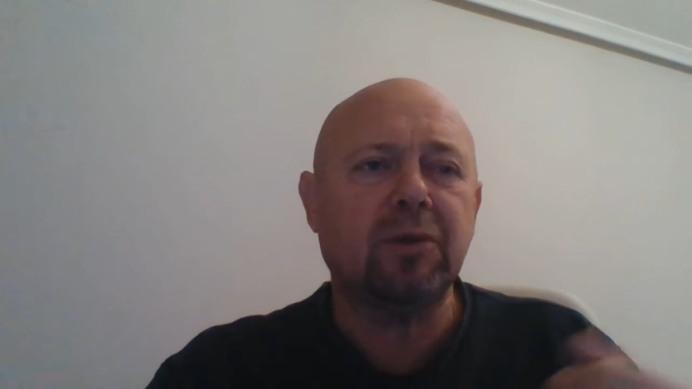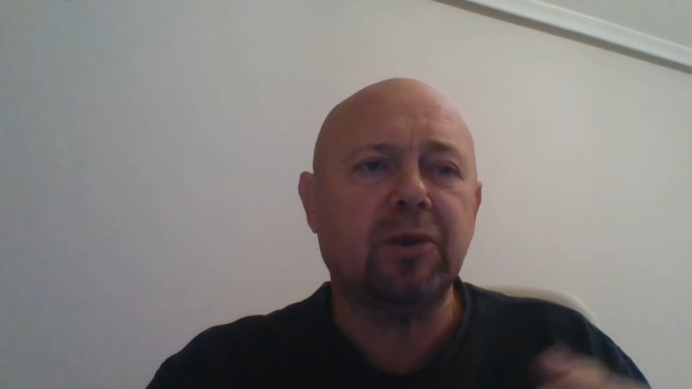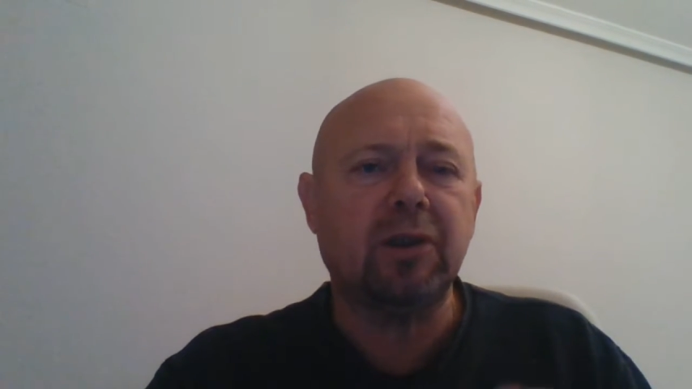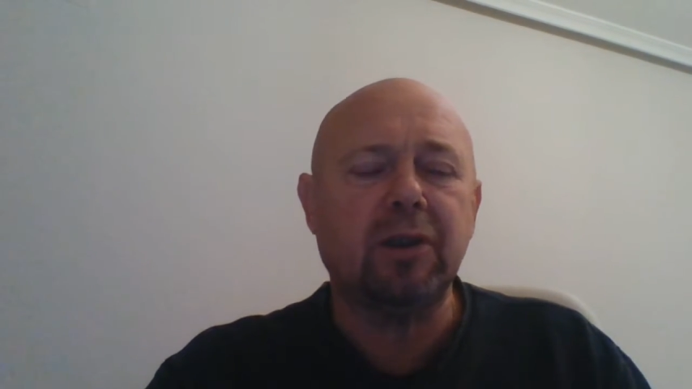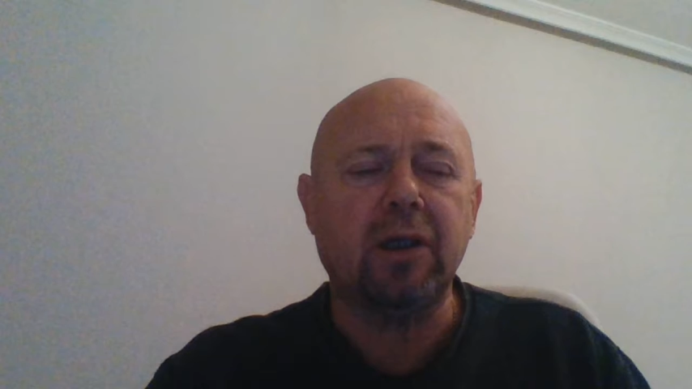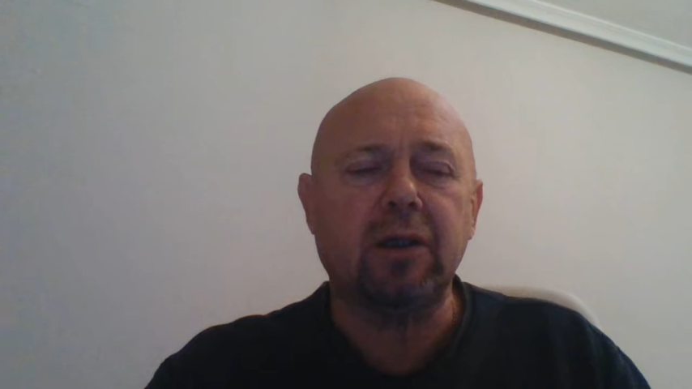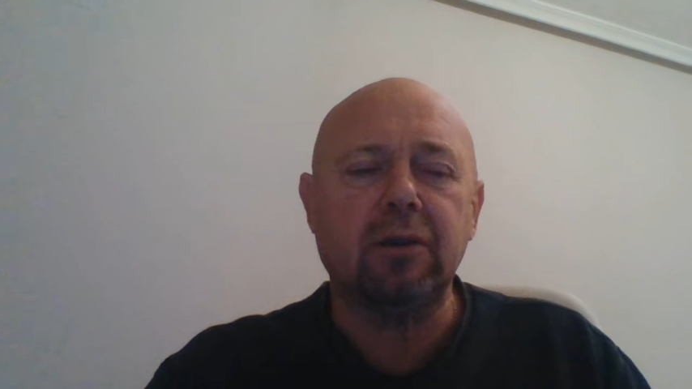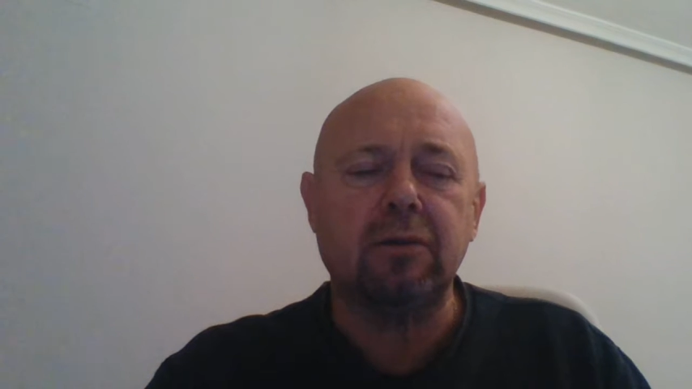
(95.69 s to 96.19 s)

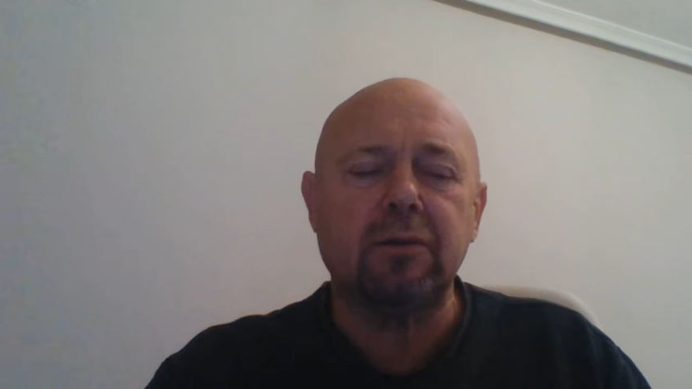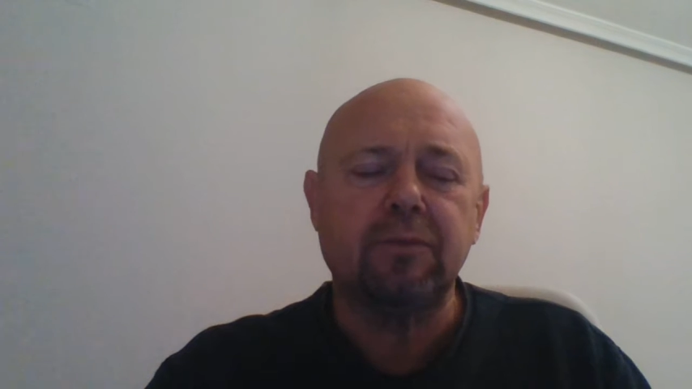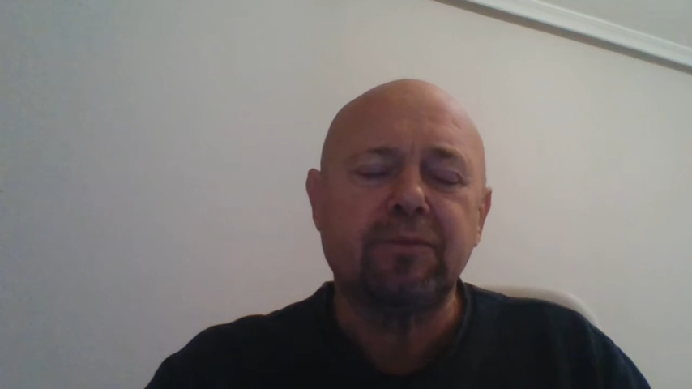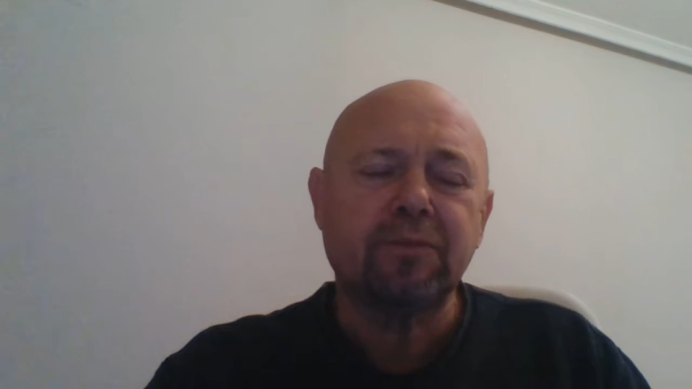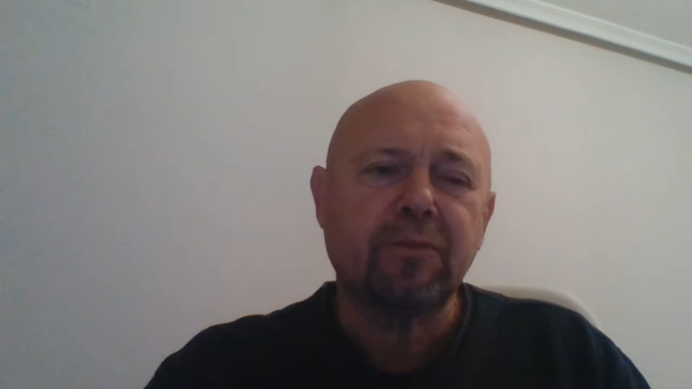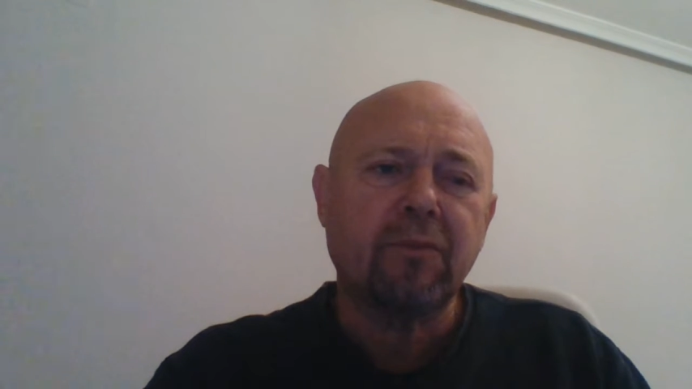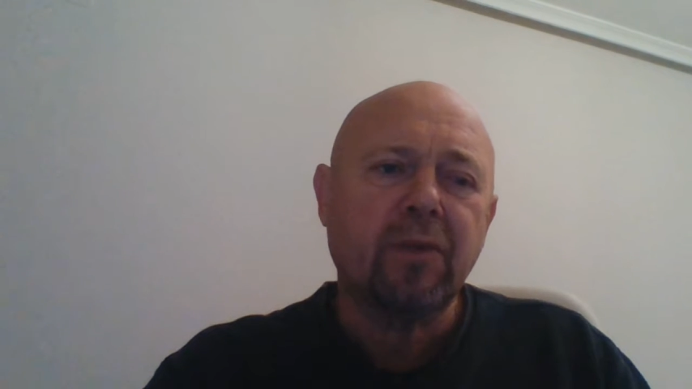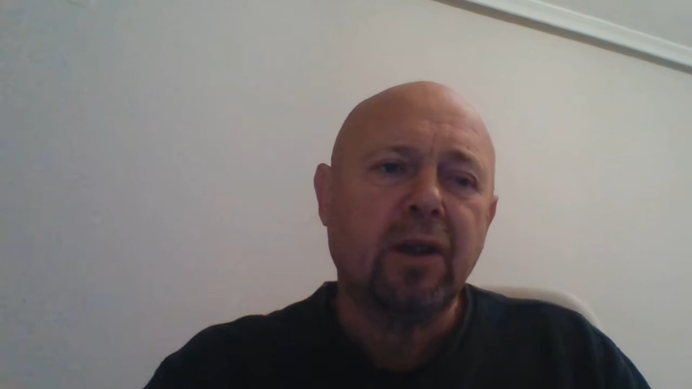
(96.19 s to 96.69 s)

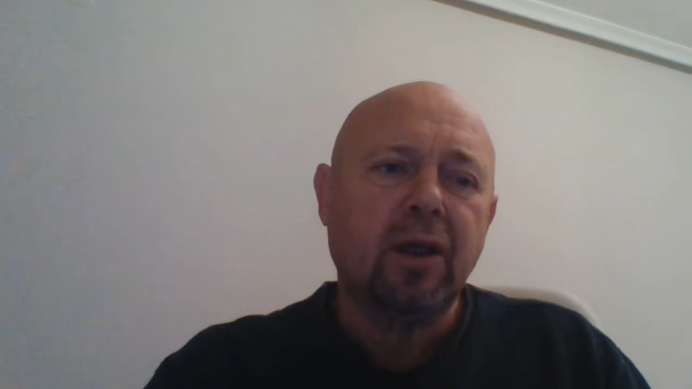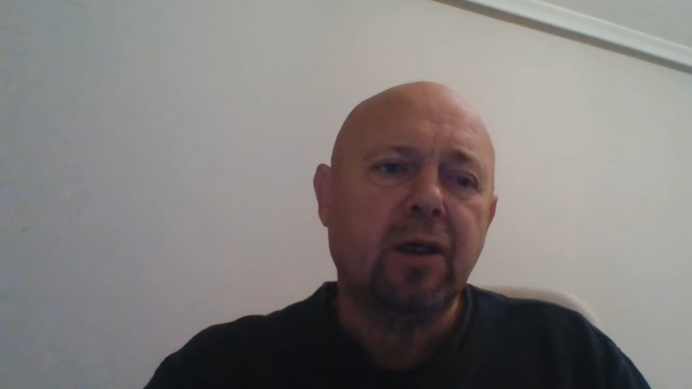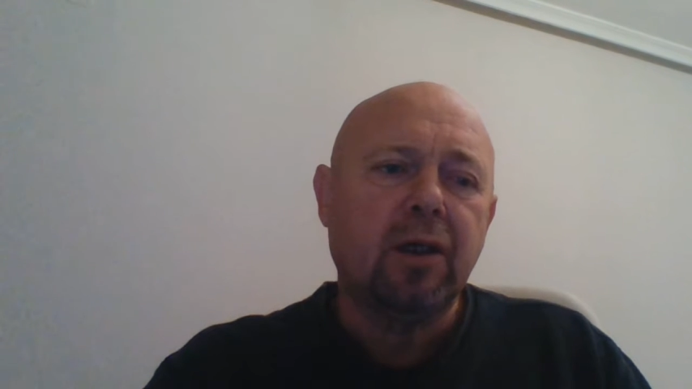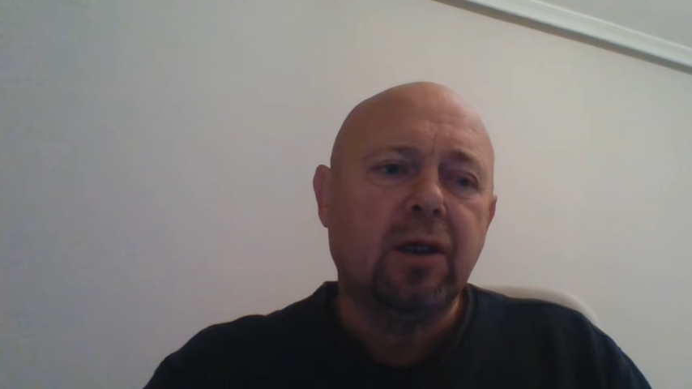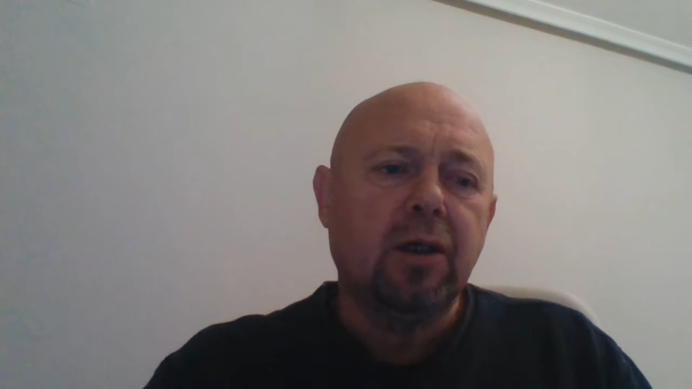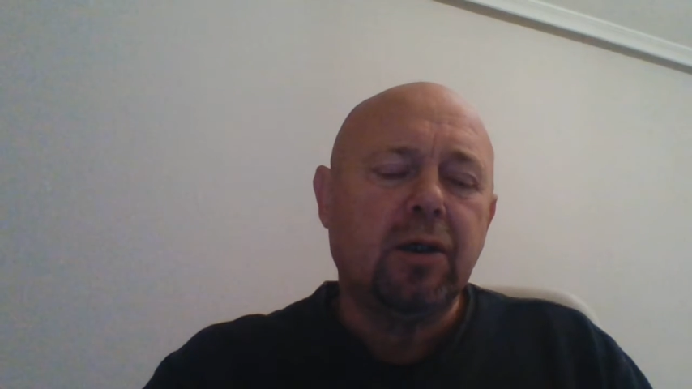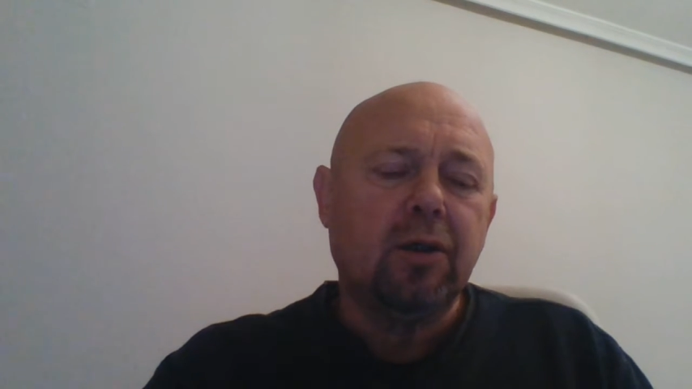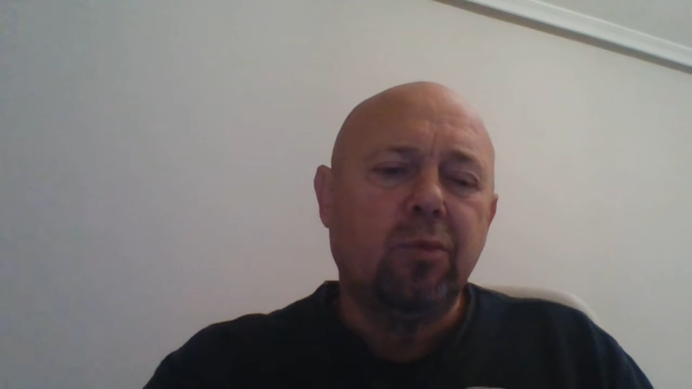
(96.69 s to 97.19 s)

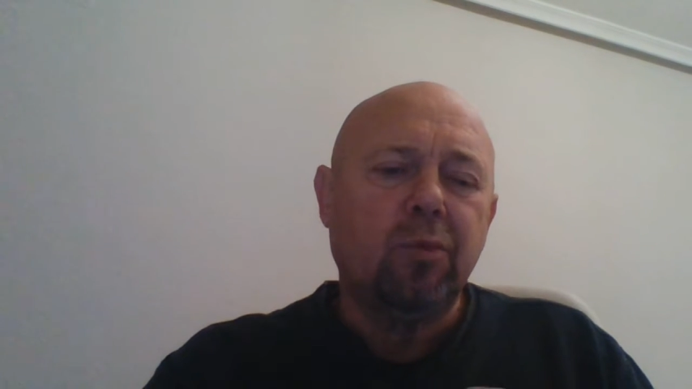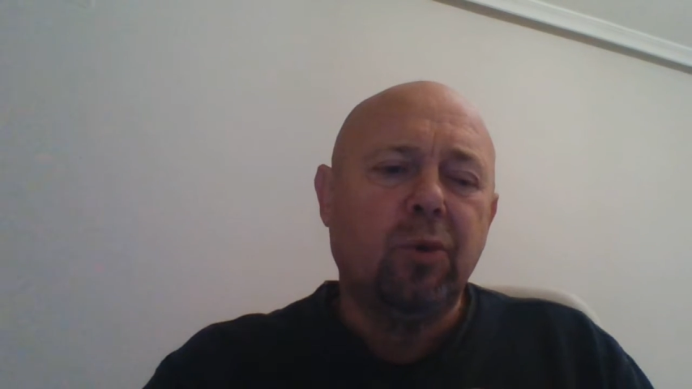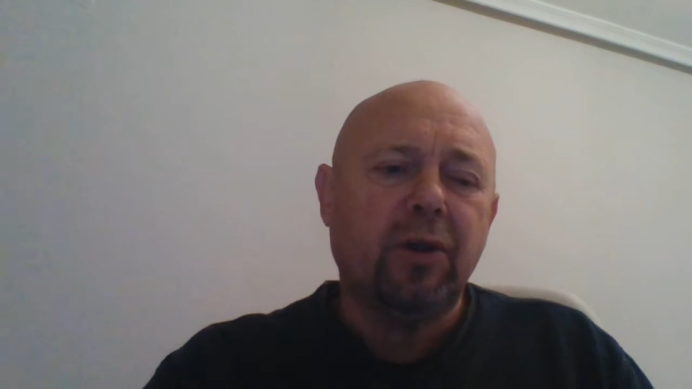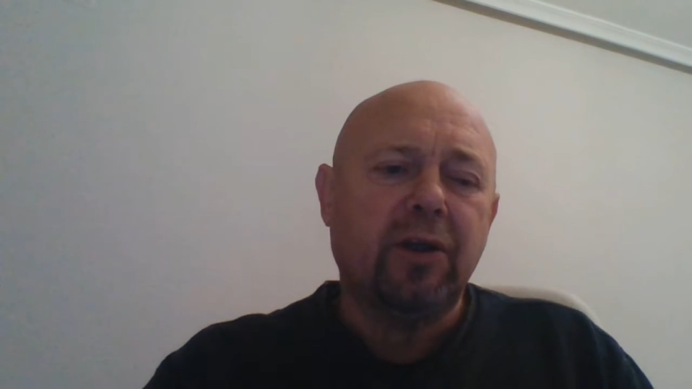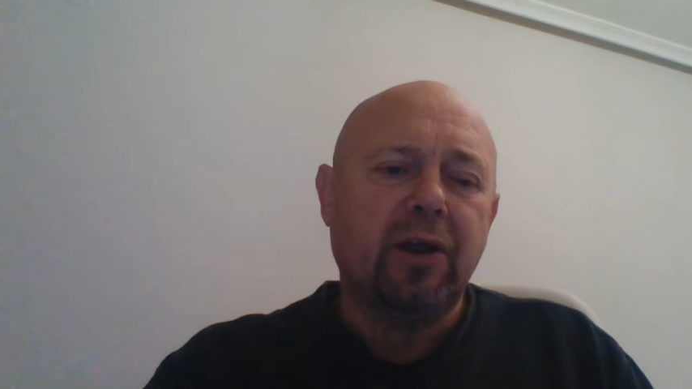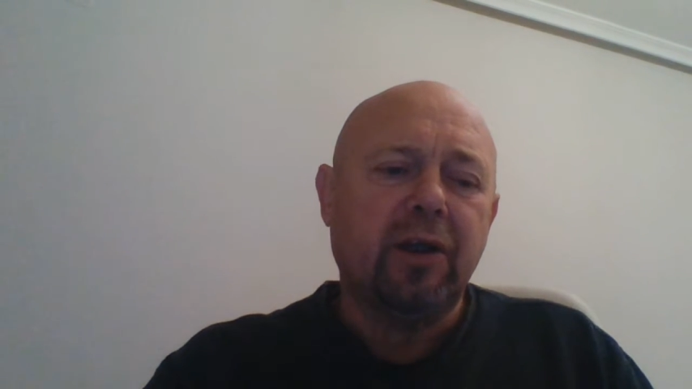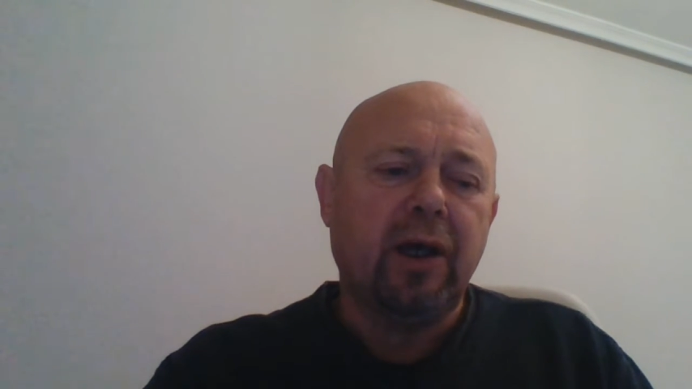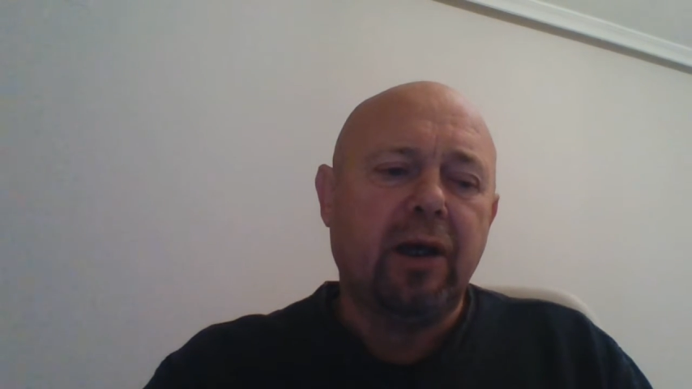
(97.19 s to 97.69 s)

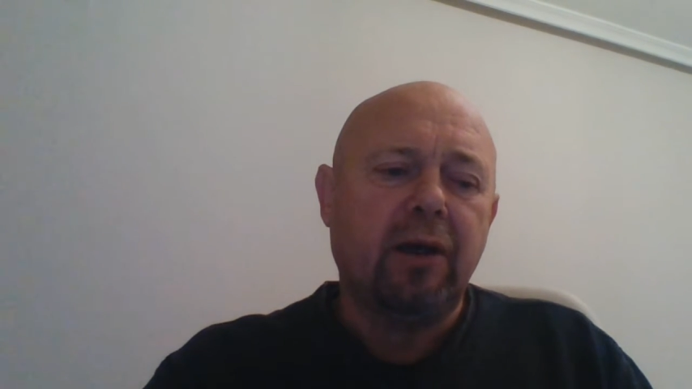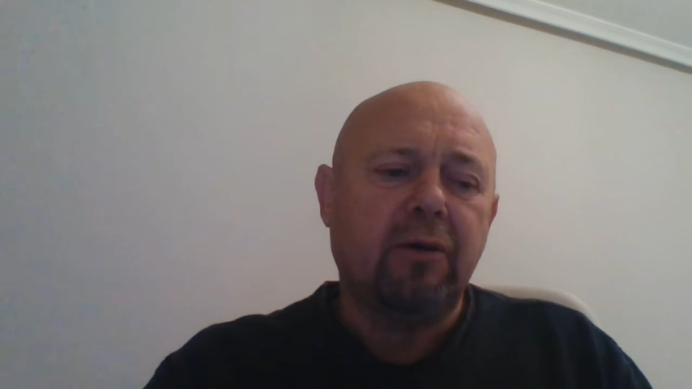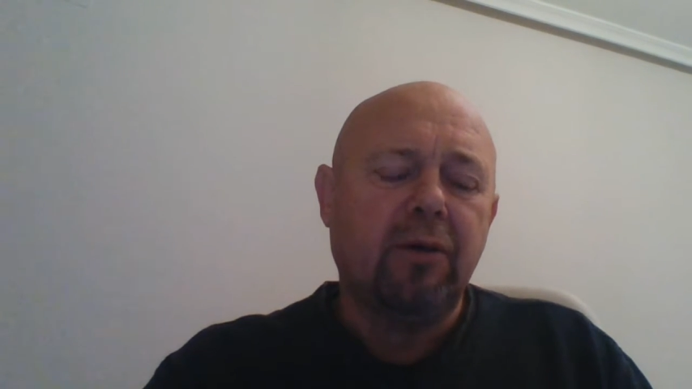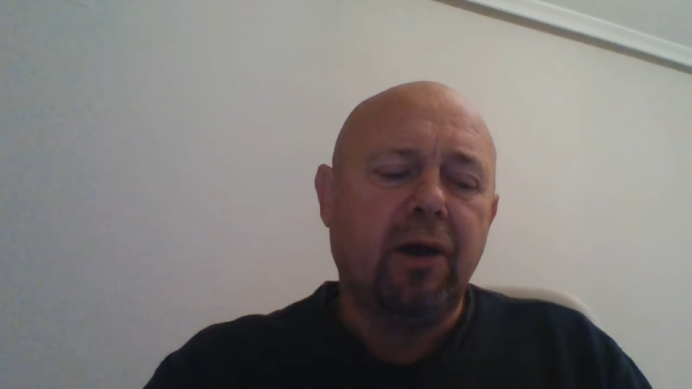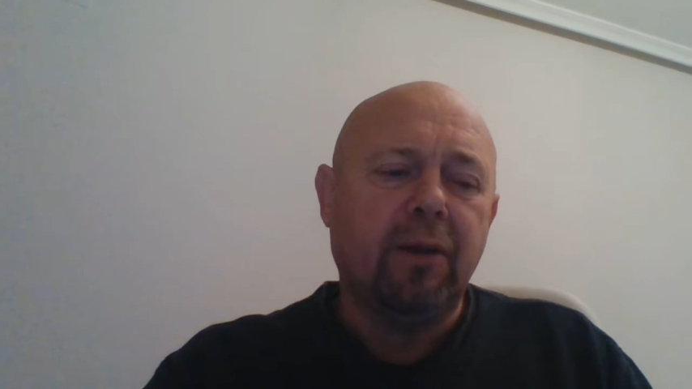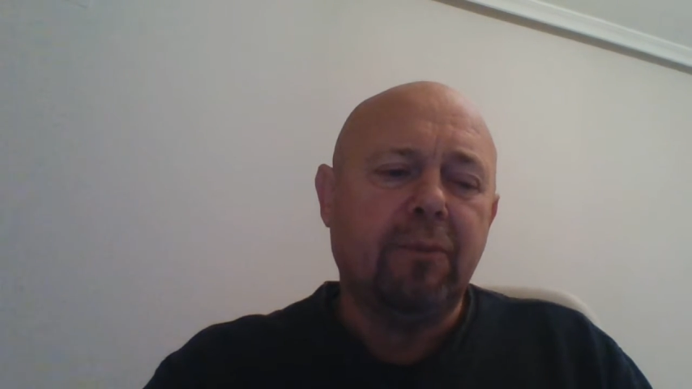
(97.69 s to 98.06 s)
whether they're